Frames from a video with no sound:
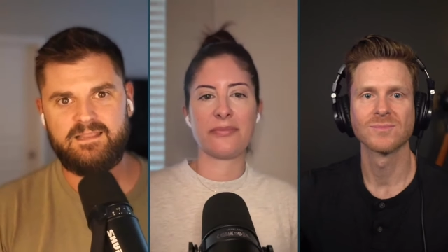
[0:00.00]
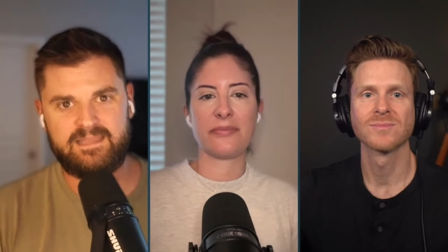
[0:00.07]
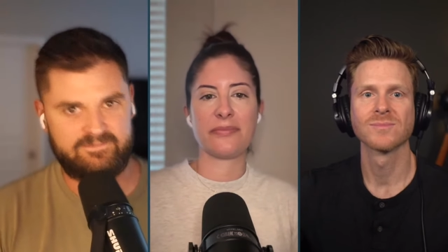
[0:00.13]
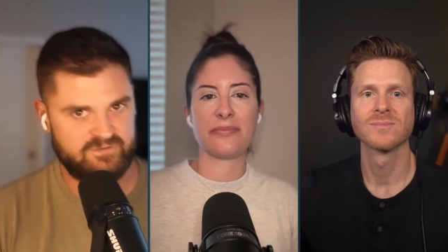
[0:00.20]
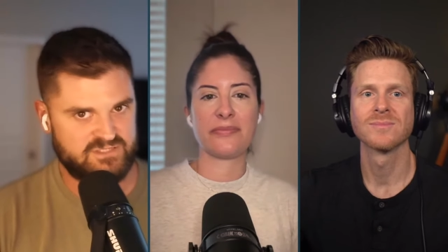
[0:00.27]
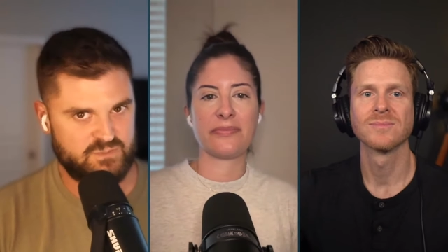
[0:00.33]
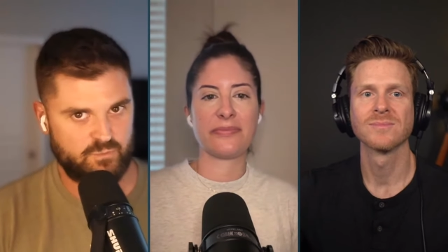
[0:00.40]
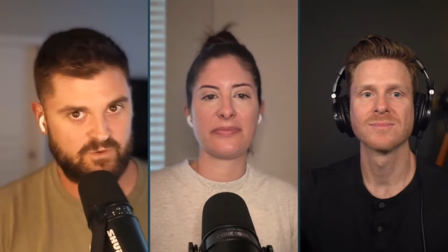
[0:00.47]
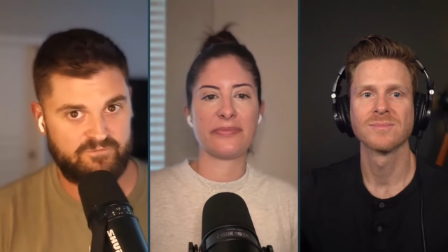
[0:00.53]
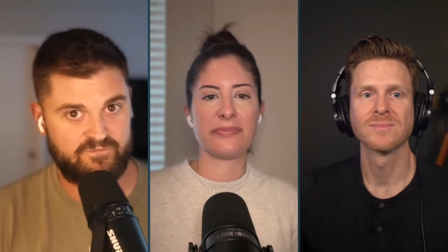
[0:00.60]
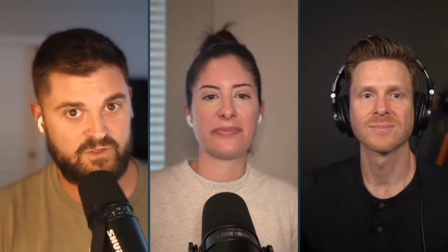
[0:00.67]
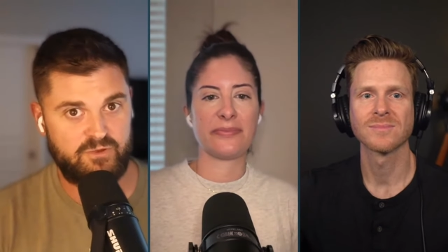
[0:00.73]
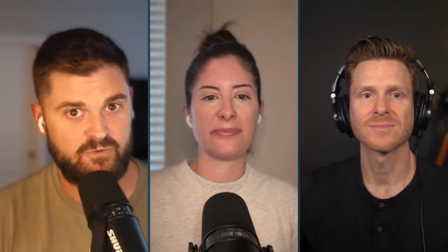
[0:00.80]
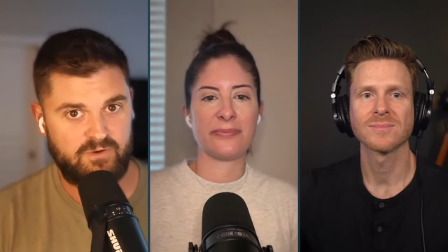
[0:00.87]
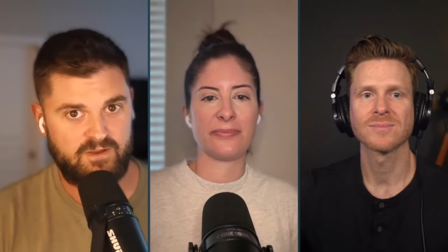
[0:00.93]
Speaker 1: Leave us a
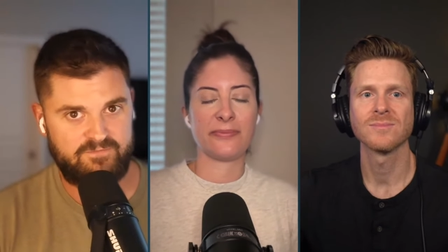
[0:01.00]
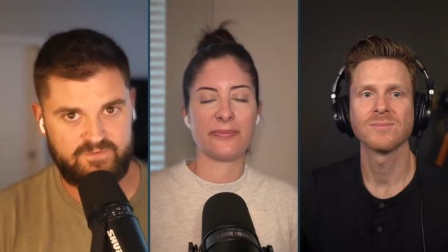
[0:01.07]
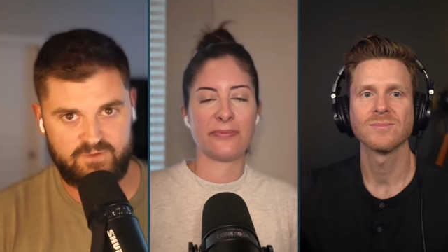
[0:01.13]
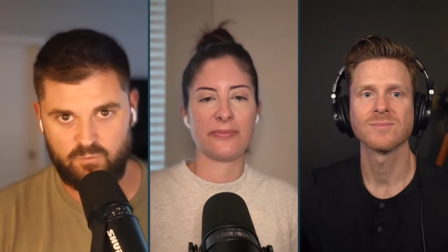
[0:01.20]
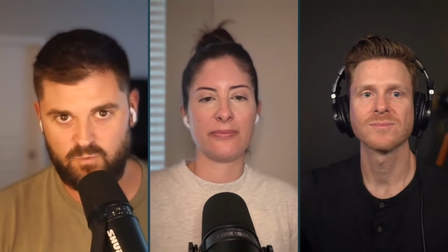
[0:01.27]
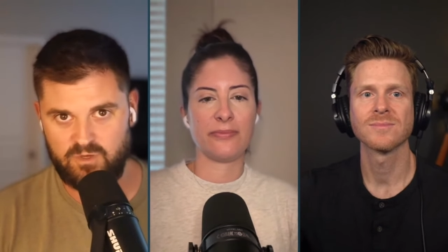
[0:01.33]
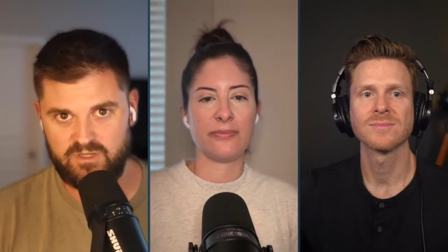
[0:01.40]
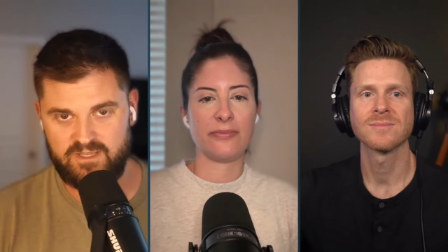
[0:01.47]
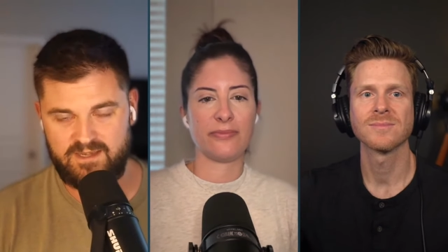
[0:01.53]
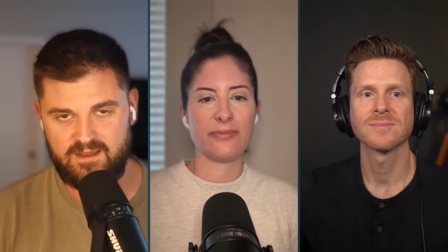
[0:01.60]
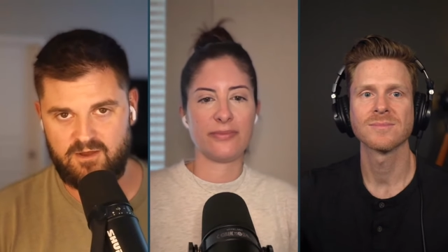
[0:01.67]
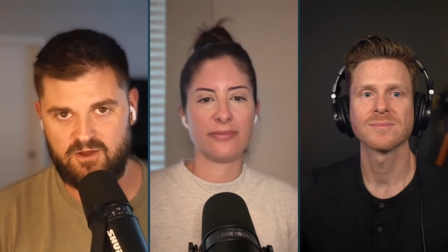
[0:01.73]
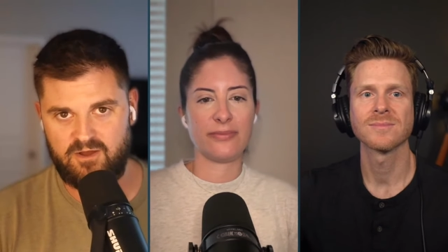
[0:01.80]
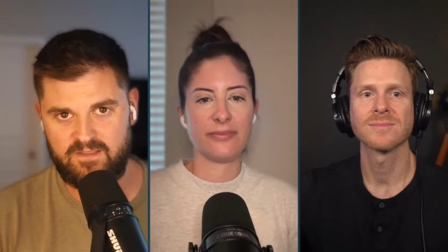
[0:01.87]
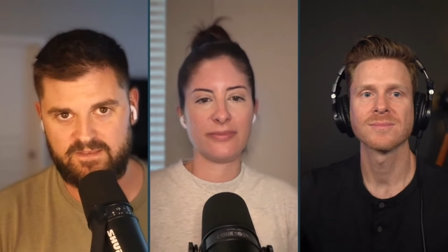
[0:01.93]
review if you would
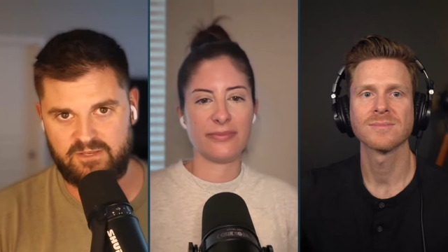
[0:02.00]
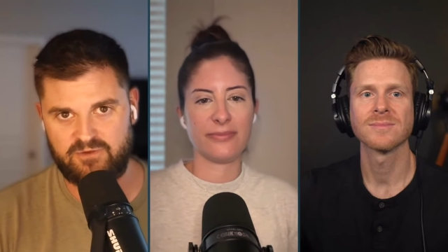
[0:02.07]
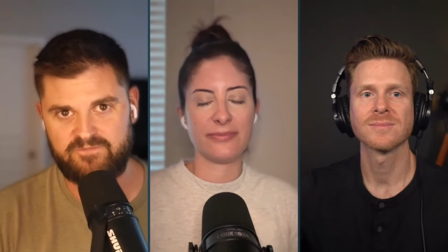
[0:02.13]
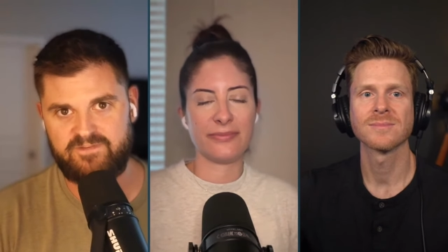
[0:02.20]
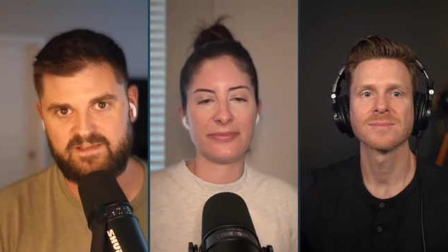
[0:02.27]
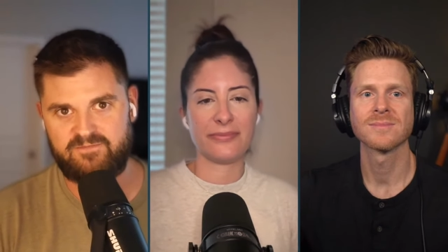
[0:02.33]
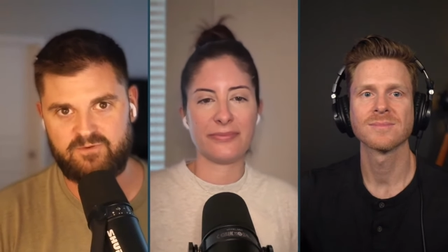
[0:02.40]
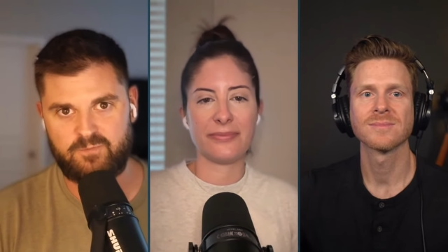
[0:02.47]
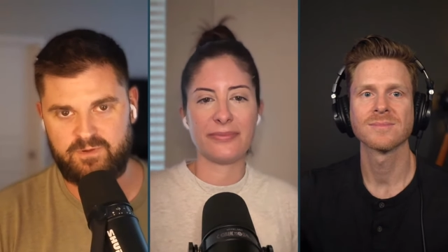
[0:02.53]
on your favorite